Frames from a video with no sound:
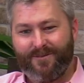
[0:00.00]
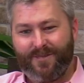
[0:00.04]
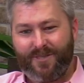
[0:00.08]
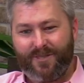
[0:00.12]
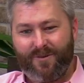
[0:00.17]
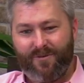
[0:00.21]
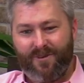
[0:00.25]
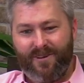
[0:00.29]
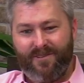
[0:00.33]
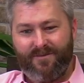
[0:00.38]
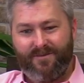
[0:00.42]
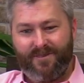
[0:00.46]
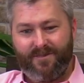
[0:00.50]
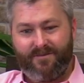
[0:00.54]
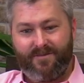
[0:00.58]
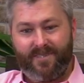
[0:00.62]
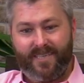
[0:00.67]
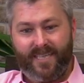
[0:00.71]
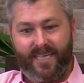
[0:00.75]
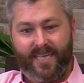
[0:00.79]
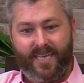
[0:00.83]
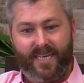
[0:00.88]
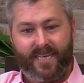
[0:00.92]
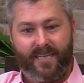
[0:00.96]
was
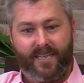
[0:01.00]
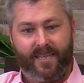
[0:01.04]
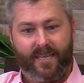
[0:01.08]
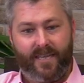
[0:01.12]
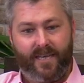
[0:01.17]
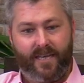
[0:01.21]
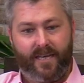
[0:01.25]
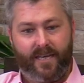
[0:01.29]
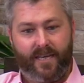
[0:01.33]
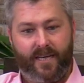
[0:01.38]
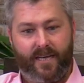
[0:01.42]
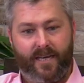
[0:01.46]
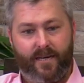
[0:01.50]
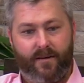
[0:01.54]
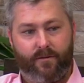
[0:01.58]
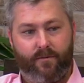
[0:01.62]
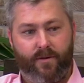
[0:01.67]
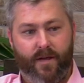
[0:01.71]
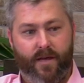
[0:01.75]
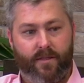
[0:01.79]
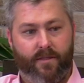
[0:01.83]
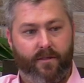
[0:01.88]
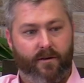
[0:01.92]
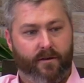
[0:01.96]
2015. The uh,
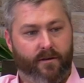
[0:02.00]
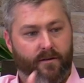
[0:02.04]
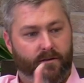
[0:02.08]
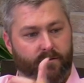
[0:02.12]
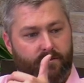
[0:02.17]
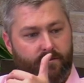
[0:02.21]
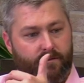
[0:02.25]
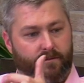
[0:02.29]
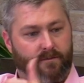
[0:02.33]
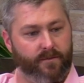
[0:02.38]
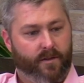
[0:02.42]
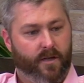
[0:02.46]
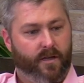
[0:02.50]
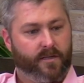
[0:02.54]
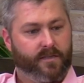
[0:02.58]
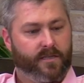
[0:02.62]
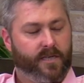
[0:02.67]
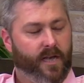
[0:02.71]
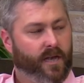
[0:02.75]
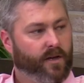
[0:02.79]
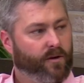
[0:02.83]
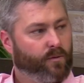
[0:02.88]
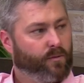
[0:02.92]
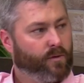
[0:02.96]
We had the
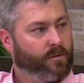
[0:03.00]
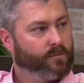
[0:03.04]
floods down in